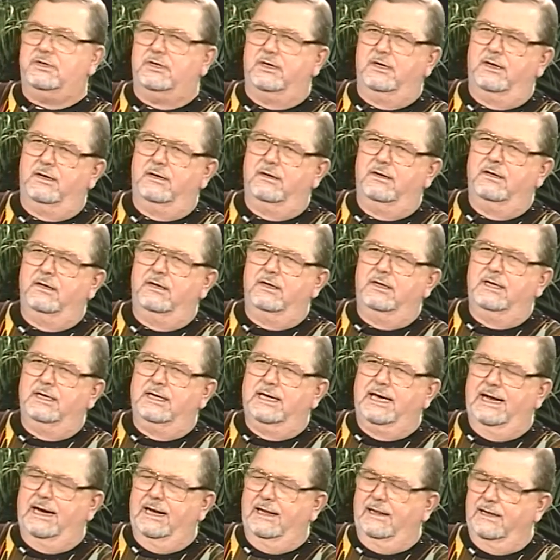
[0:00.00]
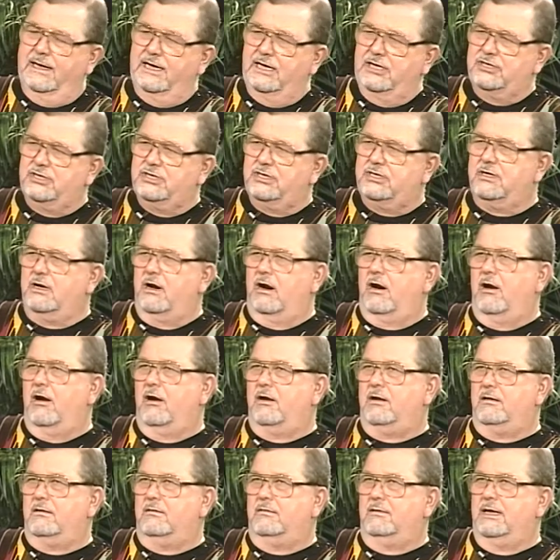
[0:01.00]
and got a late
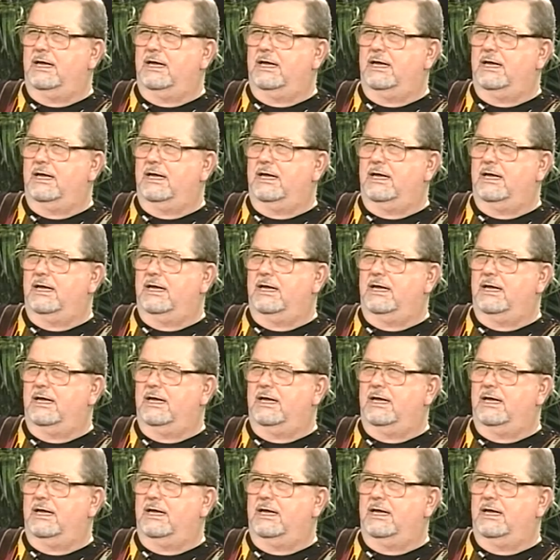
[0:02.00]
start,